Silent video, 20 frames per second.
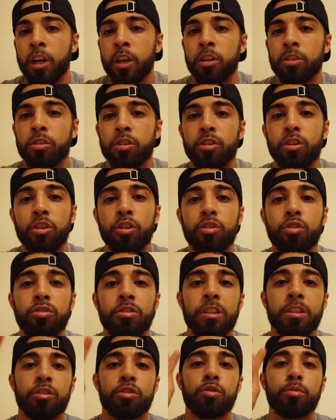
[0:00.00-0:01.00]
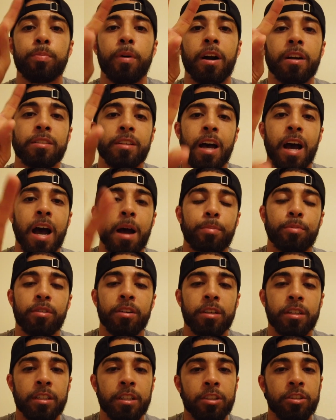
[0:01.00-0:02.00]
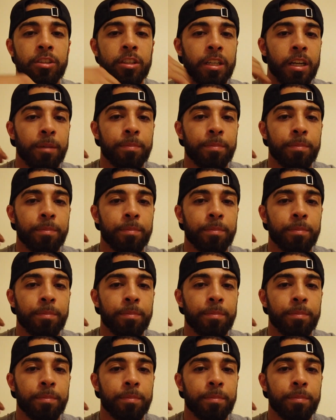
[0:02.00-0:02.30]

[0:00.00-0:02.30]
So you're using two parts of operant conditioning.